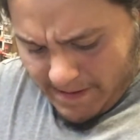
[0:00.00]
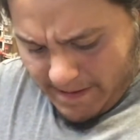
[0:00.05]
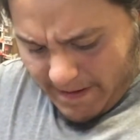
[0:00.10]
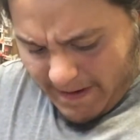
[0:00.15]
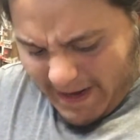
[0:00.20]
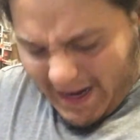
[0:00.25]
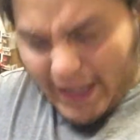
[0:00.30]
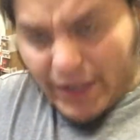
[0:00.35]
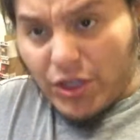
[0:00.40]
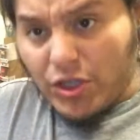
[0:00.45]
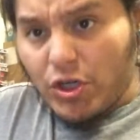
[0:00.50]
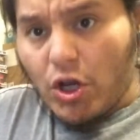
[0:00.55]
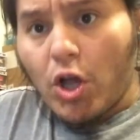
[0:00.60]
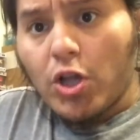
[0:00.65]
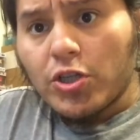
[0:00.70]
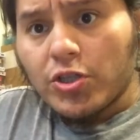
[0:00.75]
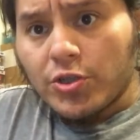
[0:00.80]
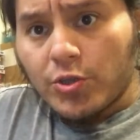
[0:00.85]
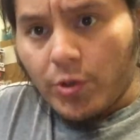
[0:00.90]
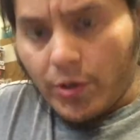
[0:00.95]
at the
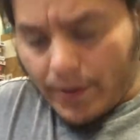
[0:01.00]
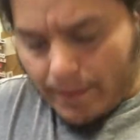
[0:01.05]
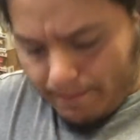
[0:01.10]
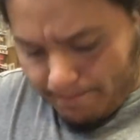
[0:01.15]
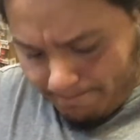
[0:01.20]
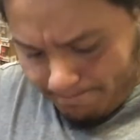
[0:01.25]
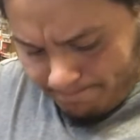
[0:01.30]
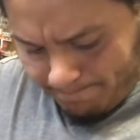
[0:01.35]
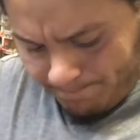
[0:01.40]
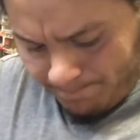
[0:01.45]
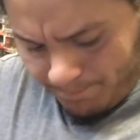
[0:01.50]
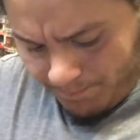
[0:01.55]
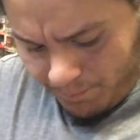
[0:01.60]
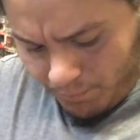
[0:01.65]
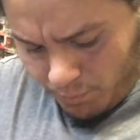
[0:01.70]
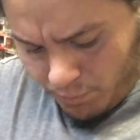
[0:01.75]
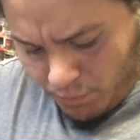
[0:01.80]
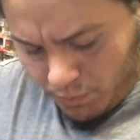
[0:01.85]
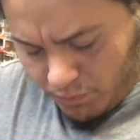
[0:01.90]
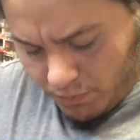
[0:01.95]
dollar store.
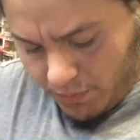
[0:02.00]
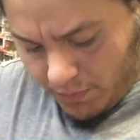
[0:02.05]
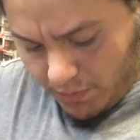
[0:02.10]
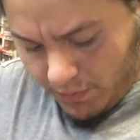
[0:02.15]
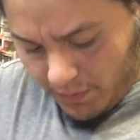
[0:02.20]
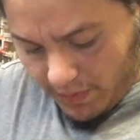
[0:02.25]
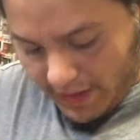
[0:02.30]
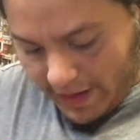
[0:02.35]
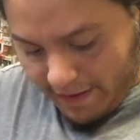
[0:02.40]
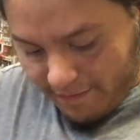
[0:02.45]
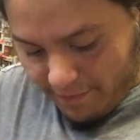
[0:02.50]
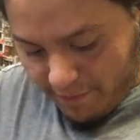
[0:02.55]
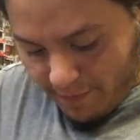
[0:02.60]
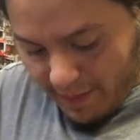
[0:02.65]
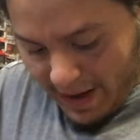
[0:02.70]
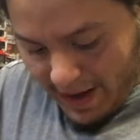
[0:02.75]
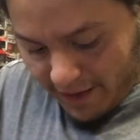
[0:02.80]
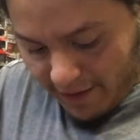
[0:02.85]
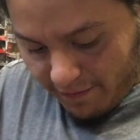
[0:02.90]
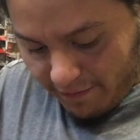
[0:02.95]
They have a
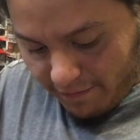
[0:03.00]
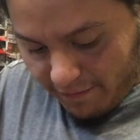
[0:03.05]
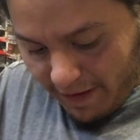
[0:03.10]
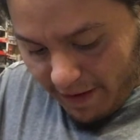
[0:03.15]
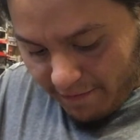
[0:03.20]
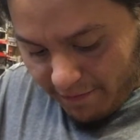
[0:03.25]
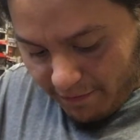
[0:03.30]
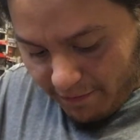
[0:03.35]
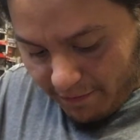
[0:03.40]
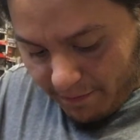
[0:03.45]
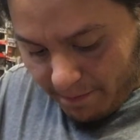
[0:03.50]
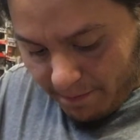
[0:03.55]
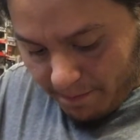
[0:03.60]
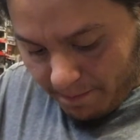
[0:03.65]
pack of 5 of them.